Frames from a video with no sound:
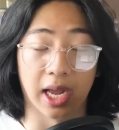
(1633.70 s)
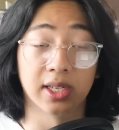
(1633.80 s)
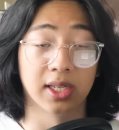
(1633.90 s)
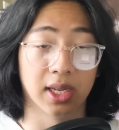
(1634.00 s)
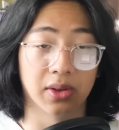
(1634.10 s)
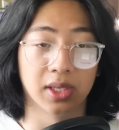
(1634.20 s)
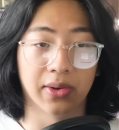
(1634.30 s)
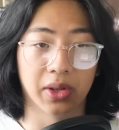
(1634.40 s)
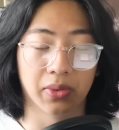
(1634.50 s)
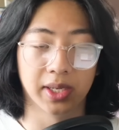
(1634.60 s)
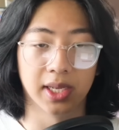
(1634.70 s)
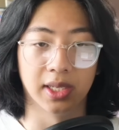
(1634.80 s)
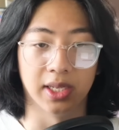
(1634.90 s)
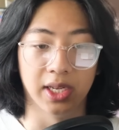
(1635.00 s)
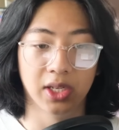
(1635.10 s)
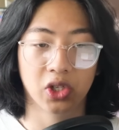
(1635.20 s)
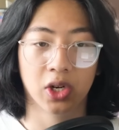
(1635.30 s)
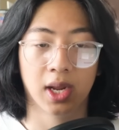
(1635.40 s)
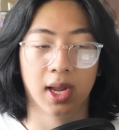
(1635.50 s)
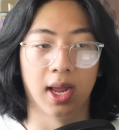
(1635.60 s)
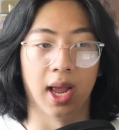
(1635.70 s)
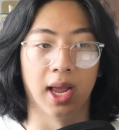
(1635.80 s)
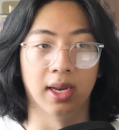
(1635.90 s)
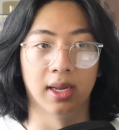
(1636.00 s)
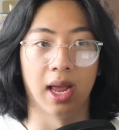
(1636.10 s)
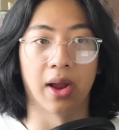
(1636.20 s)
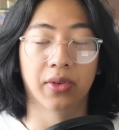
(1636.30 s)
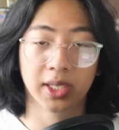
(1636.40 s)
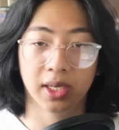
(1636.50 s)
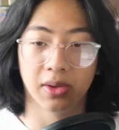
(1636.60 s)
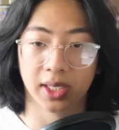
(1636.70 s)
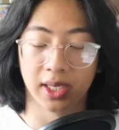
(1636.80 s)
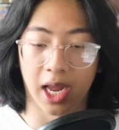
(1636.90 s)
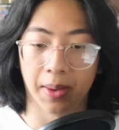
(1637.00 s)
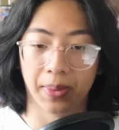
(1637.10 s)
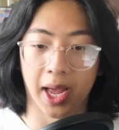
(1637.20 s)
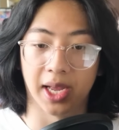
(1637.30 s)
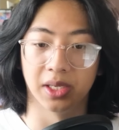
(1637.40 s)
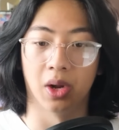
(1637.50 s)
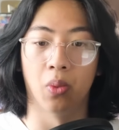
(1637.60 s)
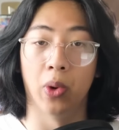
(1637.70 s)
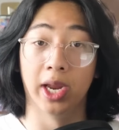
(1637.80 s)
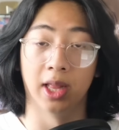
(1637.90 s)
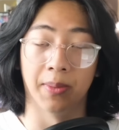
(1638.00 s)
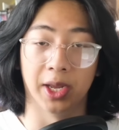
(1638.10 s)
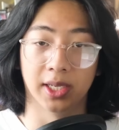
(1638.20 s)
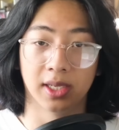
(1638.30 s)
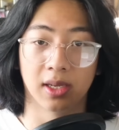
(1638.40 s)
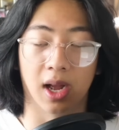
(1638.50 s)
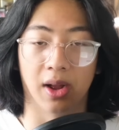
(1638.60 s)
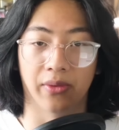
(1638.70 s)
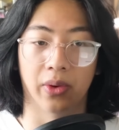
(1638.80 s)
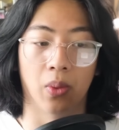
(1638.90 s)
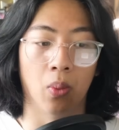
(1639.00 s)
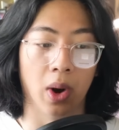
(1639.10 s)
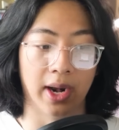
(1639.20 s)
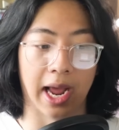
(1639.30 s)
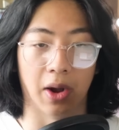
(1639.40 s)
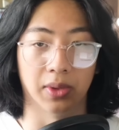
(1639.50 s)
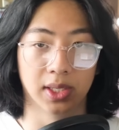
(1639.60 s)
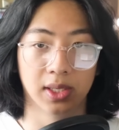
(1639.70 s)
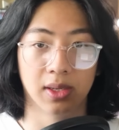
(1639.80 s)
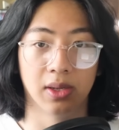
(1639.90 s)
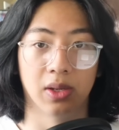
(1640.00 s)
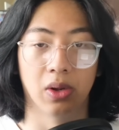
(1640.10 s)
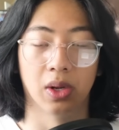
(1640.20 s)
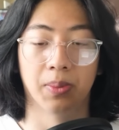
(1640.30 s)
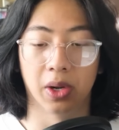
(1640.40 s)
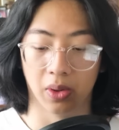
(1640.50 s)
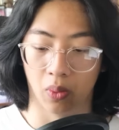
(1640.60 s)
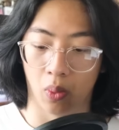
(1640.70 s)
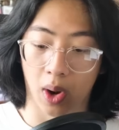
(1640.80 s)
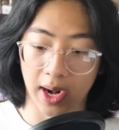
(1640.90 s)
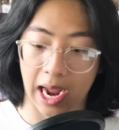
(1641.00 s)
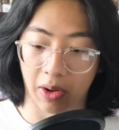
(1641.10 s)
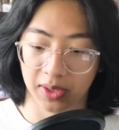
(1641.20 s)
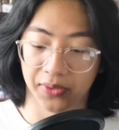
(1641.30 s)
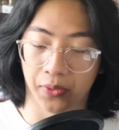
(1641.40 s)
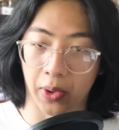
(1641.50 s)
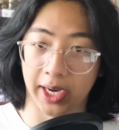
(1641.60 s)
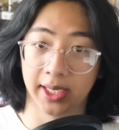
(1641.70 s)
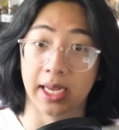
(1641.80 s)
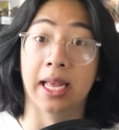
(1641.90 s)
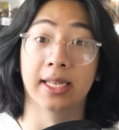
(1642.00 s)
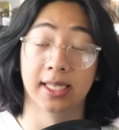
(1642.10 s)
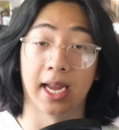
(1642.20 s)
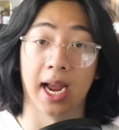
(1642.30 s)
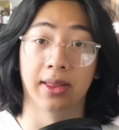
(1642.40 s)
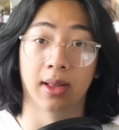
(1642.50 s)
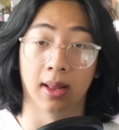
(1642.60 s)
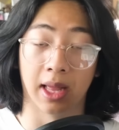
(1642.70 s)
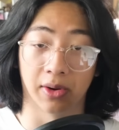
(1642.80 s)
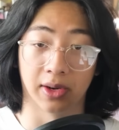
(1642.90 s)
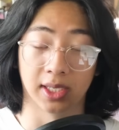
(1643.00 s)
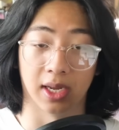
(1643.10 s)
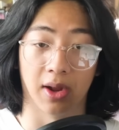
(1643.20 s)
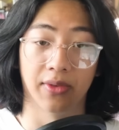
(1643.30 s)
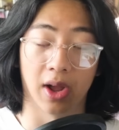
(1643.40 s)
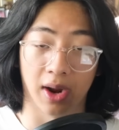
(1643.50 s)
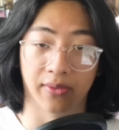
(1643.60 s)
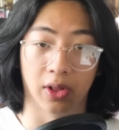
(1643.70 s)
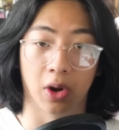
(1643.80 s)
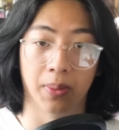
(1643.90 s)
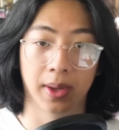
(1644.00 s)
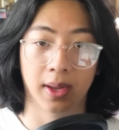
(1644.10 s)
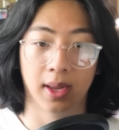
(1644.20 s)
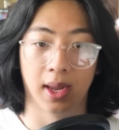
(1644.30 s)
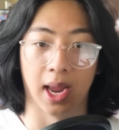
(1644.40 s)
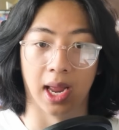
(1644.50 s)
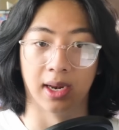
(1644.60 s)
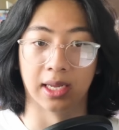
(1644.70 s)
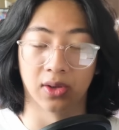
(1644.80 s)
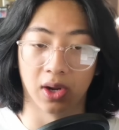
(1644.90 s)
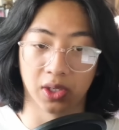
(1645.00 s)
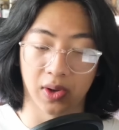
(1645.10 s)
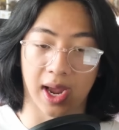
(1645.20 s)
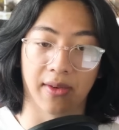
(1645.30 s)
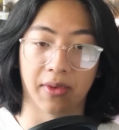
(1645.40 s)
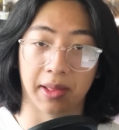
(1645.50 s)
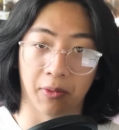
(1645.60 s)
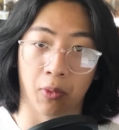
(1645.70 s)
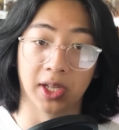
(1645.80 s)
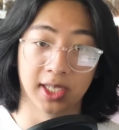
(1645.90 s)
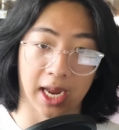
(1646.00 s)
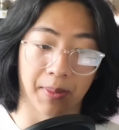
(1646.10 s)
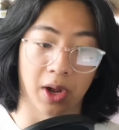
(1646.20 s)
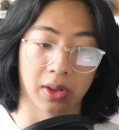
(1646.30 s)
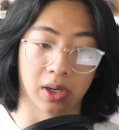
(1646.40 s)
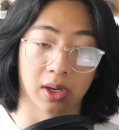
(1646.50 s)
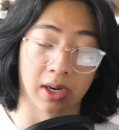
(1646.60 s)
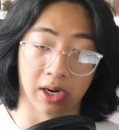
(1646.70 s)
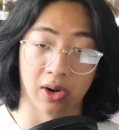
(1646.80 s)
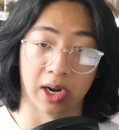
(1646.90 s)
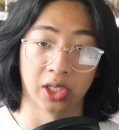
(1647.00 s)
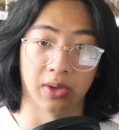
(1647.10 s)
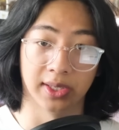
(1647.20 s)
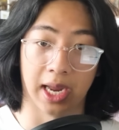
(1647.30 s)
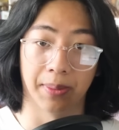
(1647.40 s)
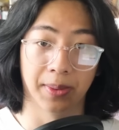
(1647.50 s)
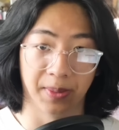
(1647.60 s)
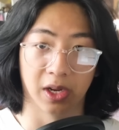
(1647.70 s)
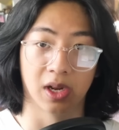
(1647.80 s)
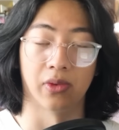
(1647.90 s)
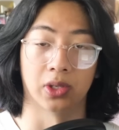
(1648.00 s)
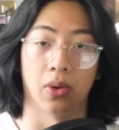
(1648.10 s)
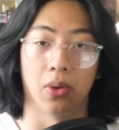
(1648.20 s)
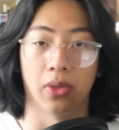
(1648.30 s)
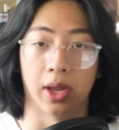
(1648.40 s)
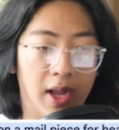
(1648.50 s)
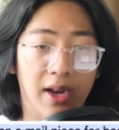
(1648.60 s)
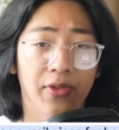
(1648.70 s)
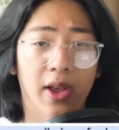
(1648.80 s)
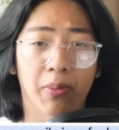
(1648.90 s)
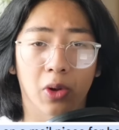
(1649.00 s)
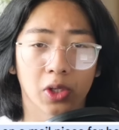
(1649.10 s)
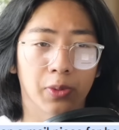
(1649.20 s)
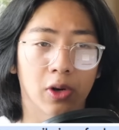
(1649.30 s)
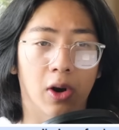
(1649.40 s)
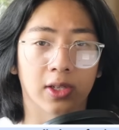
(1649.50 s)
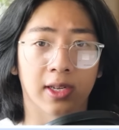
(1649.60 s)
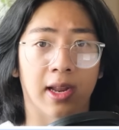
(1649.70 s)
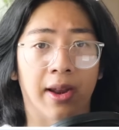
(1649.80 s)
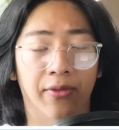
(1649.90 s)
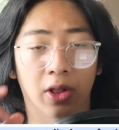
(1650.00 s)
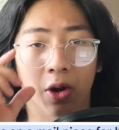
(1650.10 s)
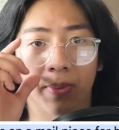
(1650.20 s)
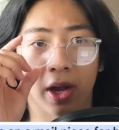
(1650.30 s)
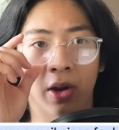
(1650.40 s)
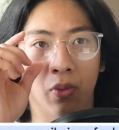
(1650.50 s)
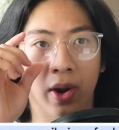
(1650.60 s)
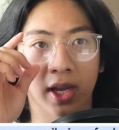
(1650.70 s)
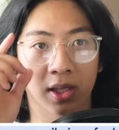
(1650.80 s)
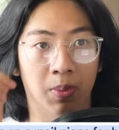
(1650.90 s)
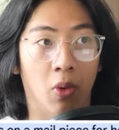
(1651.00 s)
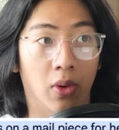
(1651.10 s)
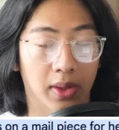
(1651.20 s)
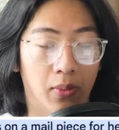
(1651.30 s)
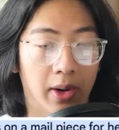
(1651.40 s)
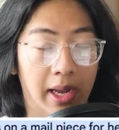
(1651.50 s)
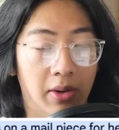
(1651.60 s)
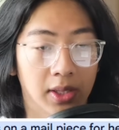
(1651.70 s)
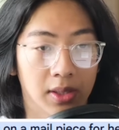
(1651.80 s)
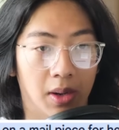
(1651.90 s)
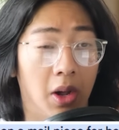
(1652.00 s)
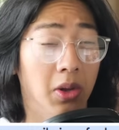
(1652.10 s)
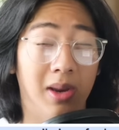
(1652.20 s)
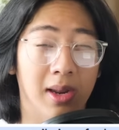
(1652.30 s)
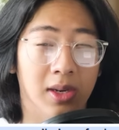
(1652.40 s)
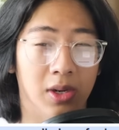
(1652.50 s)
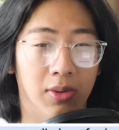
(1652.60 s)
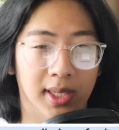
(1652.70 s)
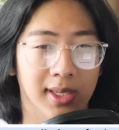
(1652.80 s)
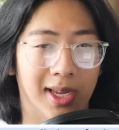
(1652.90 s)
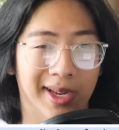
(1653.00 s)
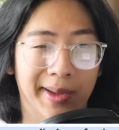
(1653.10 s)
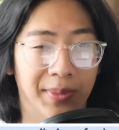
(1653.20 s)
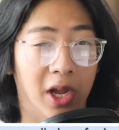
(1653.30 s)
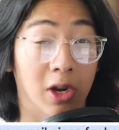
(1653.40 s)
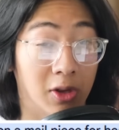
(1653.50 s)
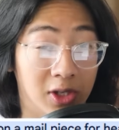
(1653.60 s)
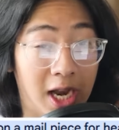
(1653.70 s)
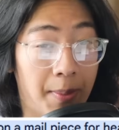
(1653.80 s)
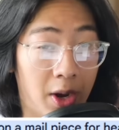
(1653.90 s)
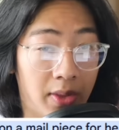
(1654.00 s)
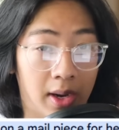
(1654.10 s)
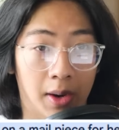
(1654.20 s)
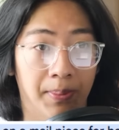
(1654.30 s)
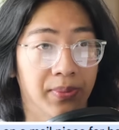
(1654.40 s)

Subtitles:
I said, they're 73 cents each, and every single stamp has a weight limit of 1 ounce. You can put 1 ounce of weight inside the letter itself, the envelope, and as long as you have 1 stamp on there, an international stamp, it covers the whole thing. if you have multiple cards in an envelope and it weighs more than 1 ounce, all you need to do is stick another stamp on there.